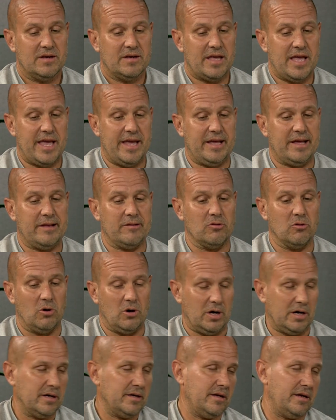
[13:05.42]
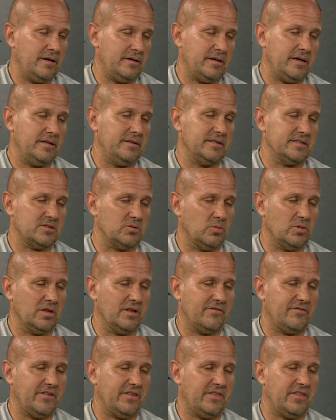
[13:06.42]
a law, and, and this is one
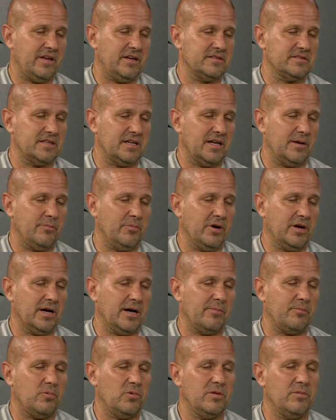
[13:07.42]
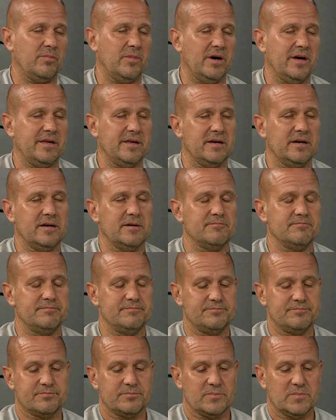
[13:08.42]
of the things that I bring up with my um,
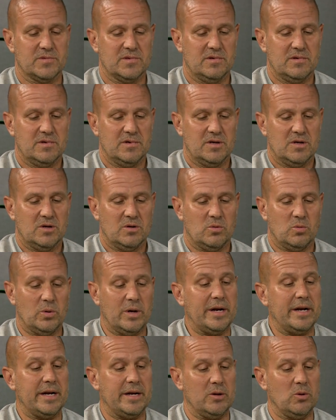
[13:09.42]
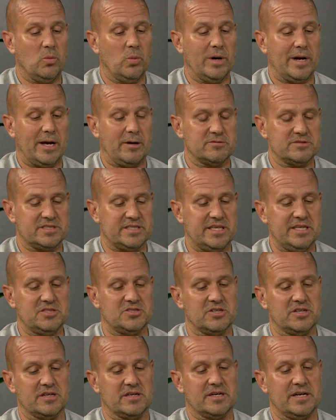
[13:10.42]
when when I was
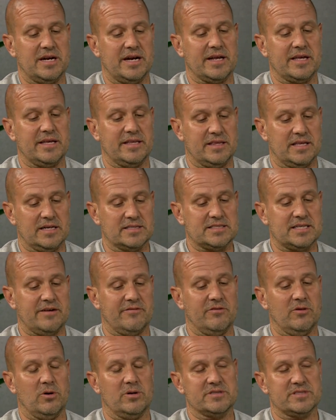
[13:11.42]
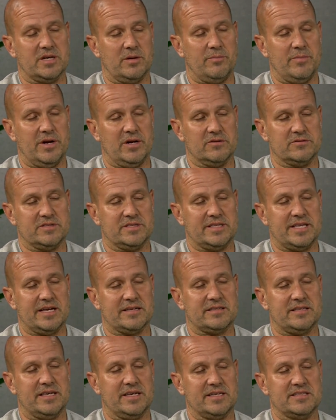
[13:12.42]
teaching. Connecticut does have laws on metal
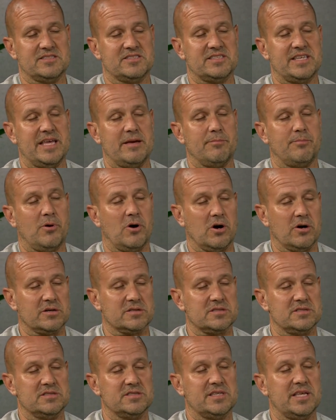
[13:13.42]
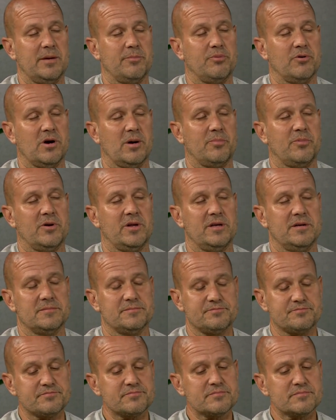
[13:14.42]
detecting in state parks and state property,
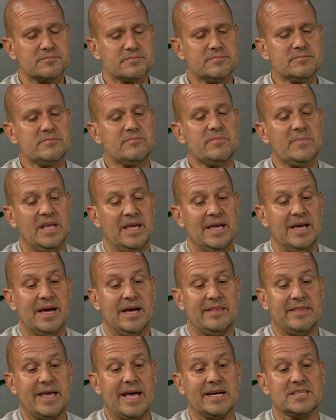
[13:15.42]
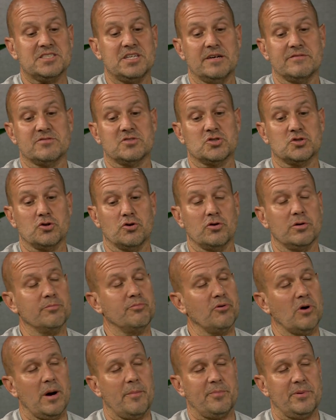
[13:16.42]
and they actually have certain
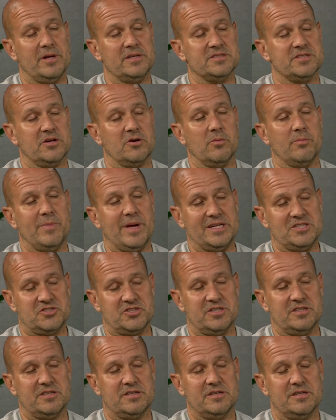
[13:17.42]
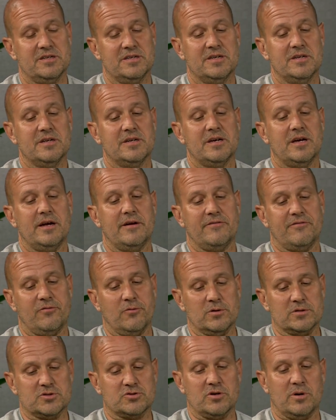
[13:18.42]
properties that are mentioned, and
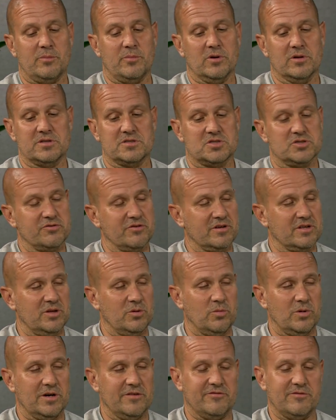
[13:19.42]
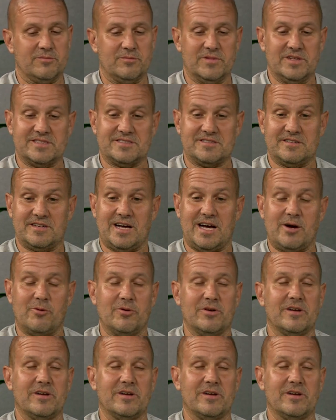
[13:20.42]
Fort Trumbull is strictly one of them. Listen, I would.